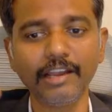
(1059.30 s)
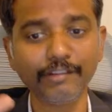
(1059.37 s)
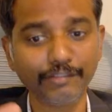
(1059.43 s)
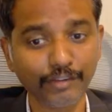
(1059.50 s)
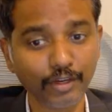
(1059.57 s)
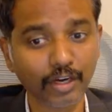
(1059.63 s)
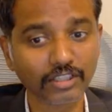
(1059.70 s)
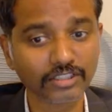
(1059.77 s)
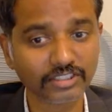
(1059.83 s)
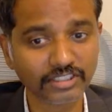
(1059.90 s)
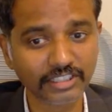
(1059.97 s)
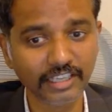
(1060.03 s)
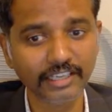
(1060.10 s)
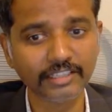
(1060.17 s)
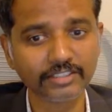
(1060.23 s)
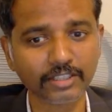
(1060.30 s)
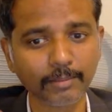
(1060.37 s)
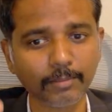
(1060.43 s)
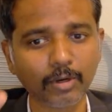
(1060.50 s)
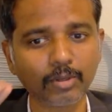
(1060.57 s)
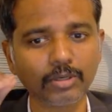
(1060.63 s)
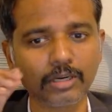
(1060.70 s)
If you are serious
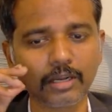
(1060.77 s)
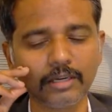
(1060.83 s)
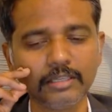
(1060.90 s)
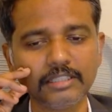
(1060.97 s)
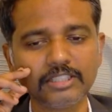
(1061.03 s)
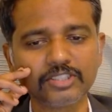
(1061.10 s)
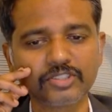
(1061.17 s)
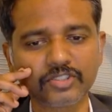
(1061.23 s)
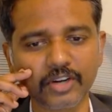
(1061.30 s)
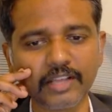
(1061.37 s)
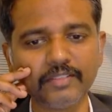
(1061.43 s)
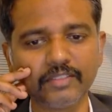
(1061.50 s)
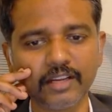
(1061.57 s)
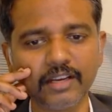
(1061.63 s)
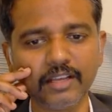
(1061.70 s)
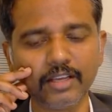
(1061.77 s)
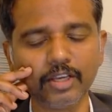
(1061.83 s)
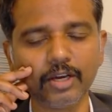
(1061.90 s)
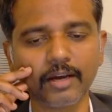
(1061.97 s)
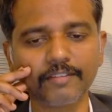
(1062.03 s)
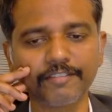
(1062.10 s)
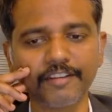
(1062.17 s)
about strengthening
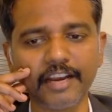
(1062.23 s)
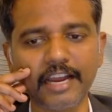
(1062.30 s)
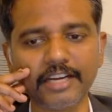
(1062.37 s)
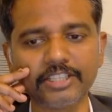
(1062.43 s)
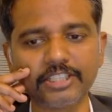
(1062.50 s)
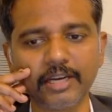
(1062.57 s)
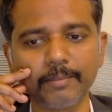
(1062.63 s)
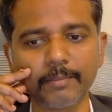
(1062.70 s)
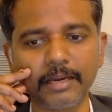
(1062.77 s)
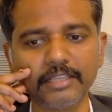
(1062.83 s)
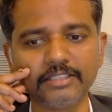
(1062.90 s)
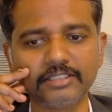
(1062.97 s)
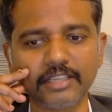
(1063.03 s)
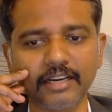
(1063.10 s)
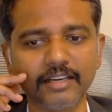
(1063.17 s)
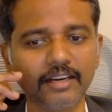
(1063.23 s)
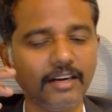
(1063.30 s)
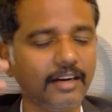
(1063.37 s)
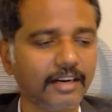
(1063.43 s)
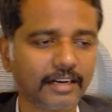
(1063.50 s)
your financial mindset,